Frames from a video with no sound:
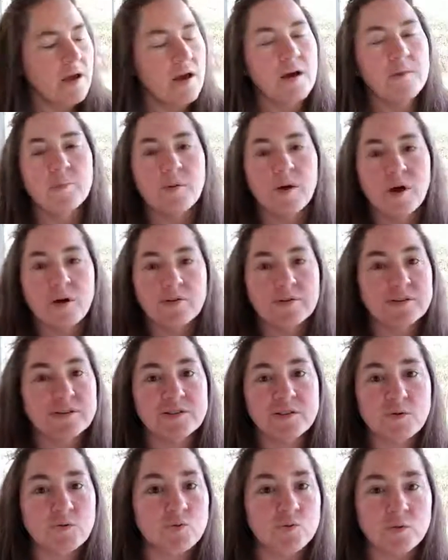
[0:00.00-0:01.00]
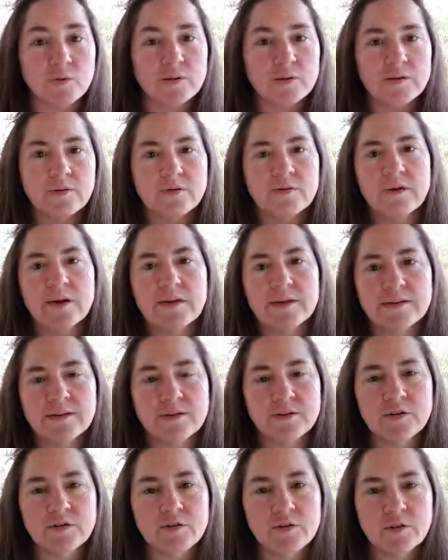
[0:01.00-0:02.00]
a bar, which is a really great
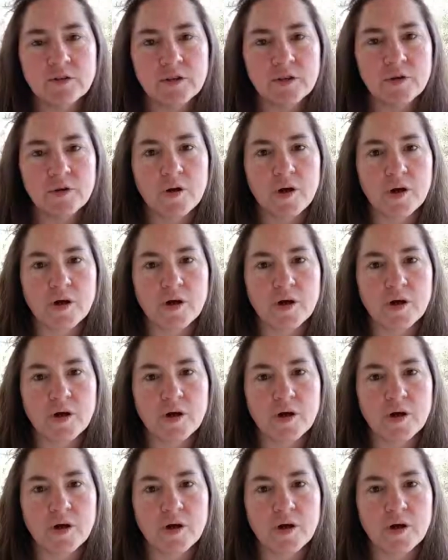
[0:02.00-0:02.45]
deal for a low